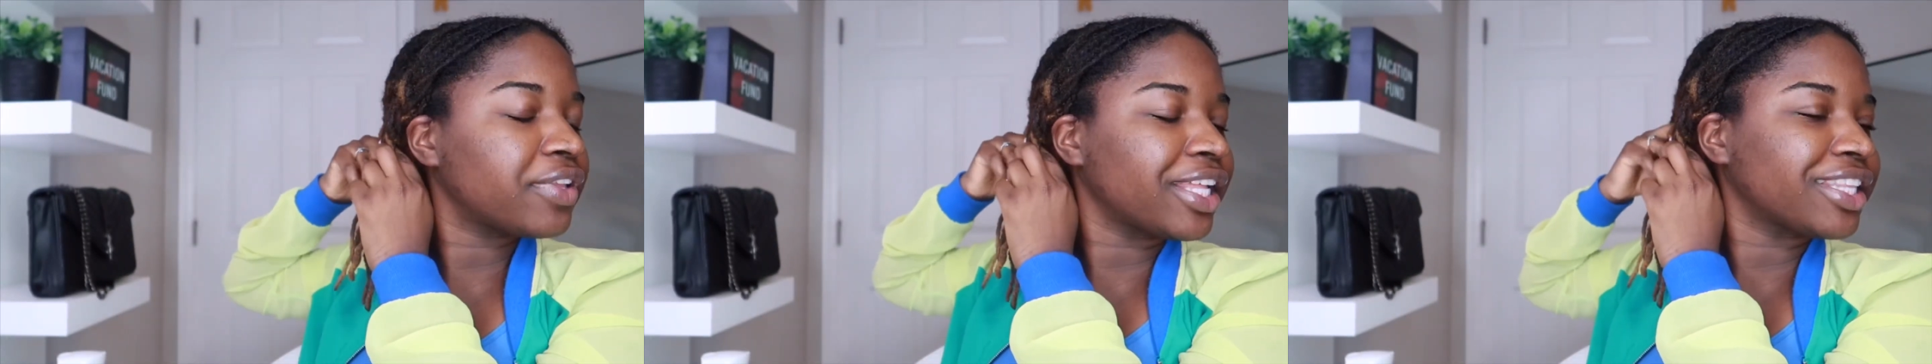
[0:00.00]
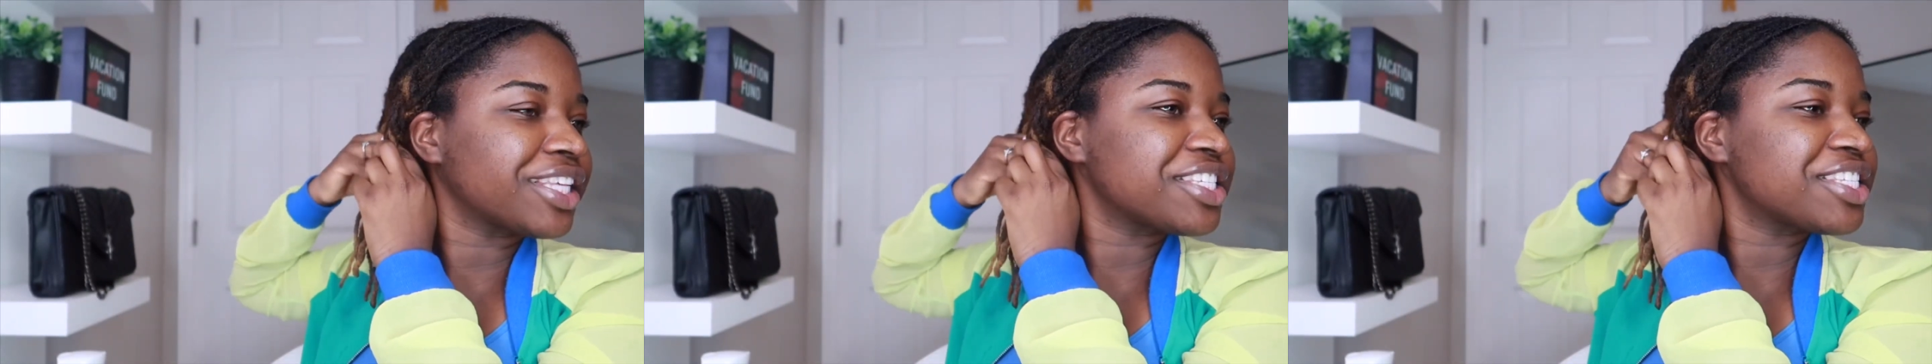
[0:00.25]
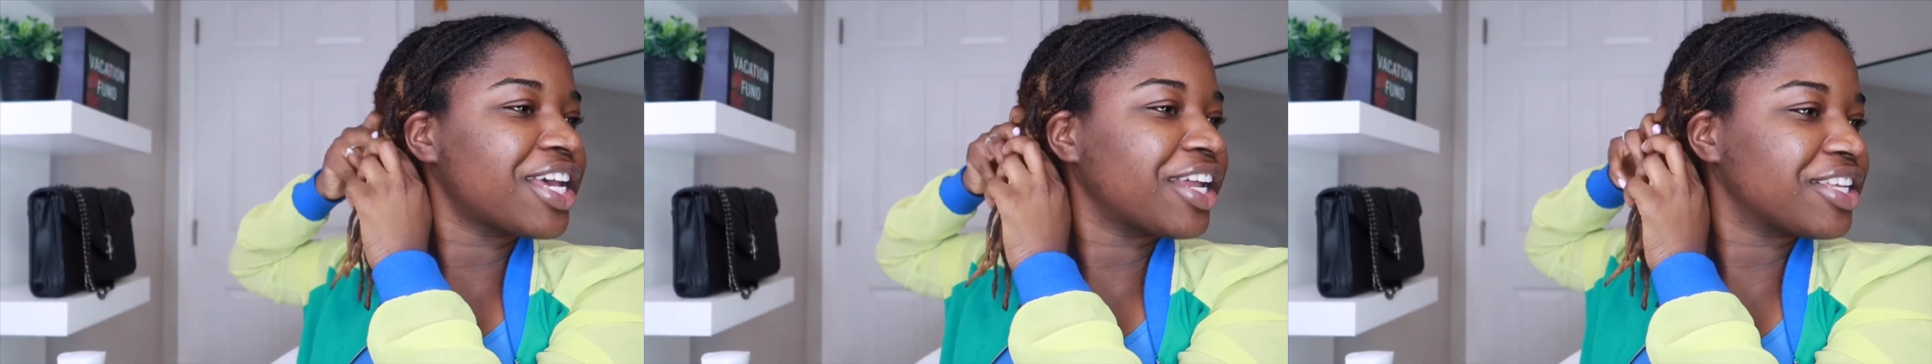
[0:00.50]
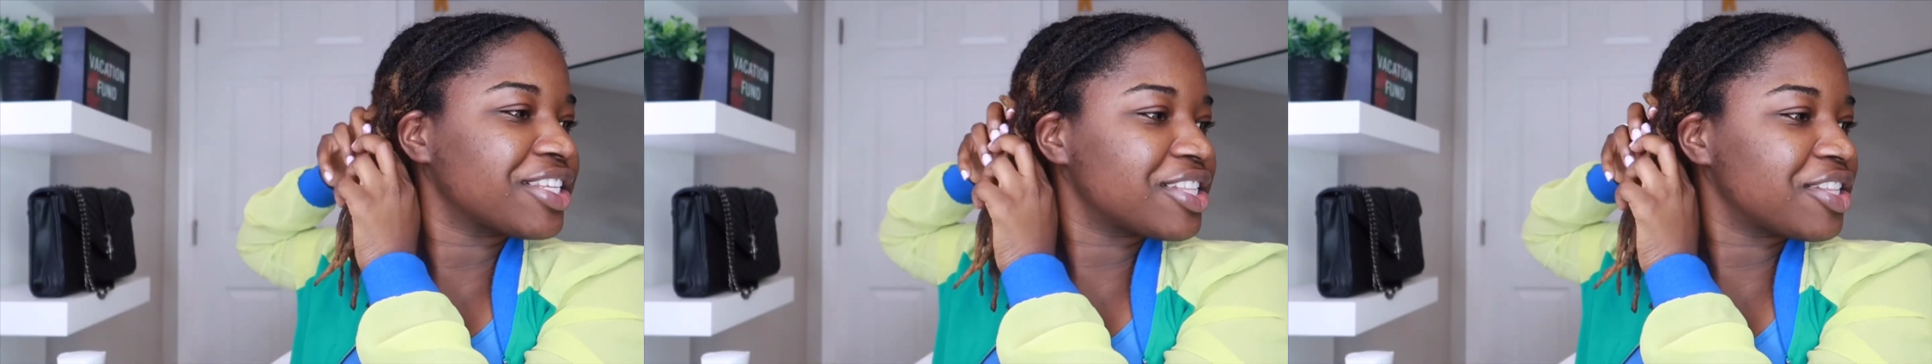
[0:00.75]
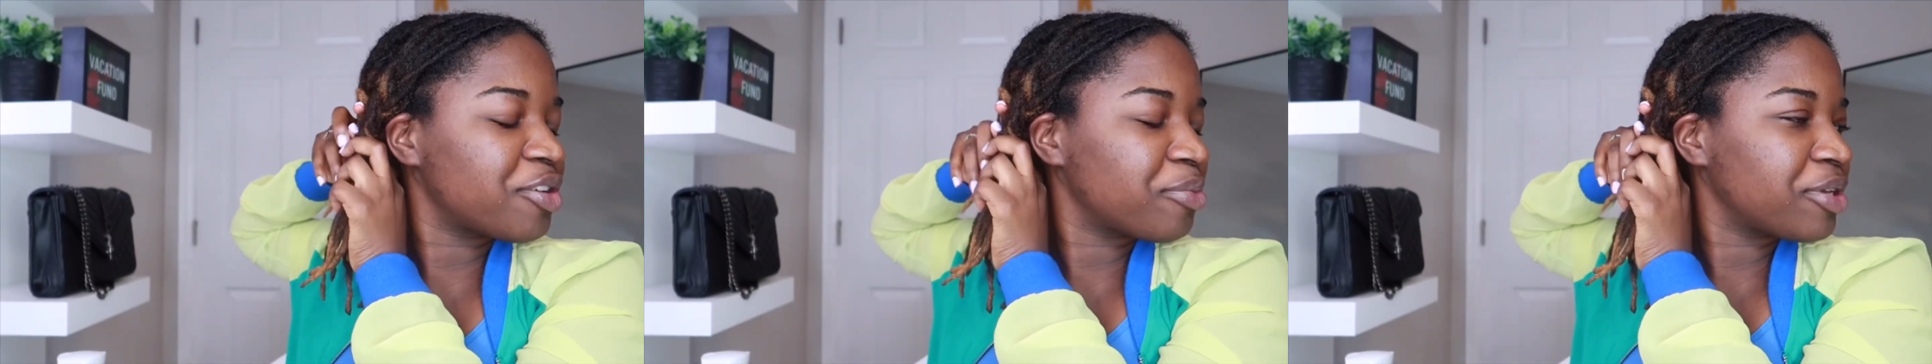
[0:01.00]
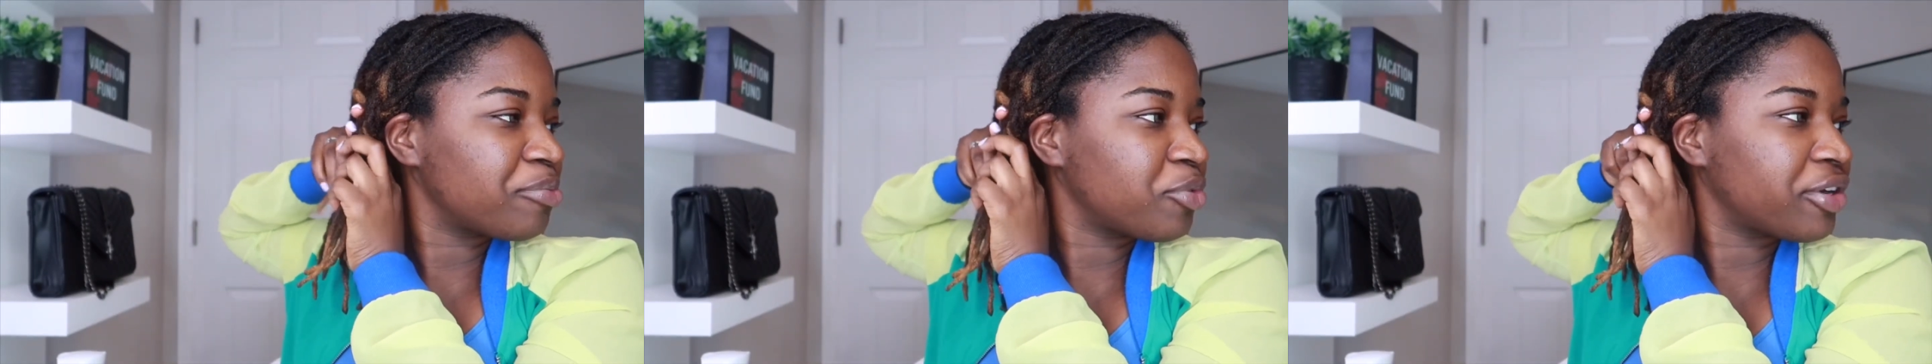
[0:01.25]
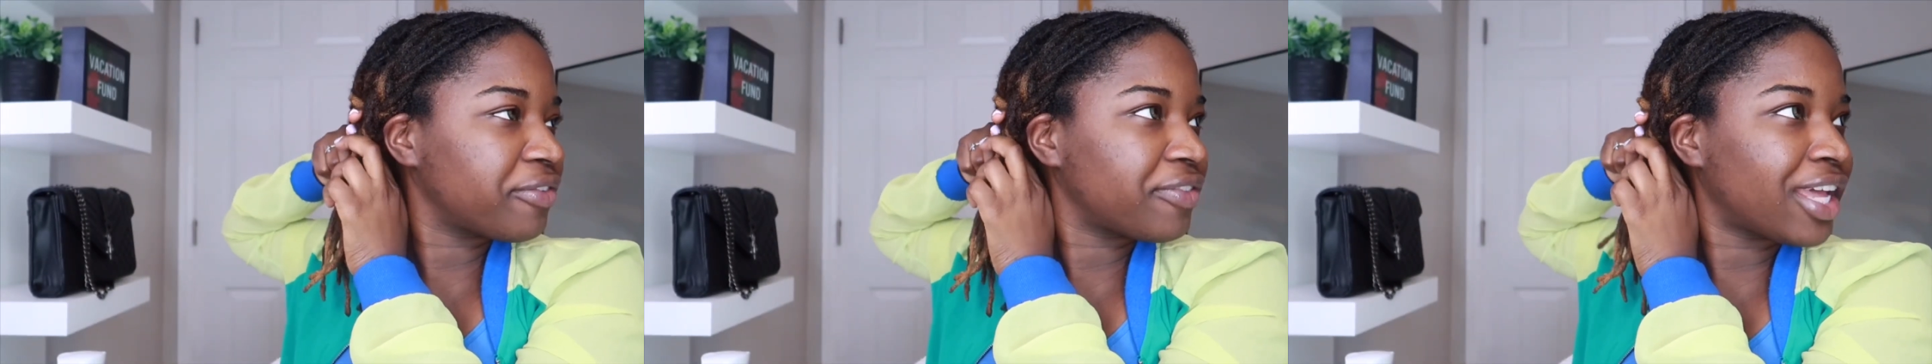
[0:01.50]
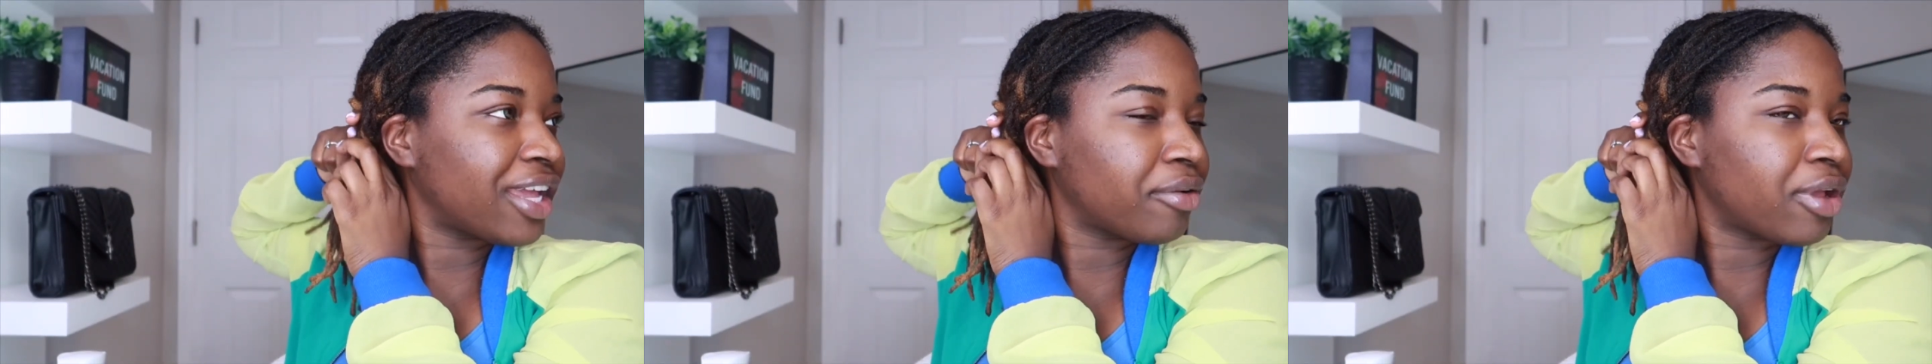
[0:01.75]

feel like this side is a little bit more flat.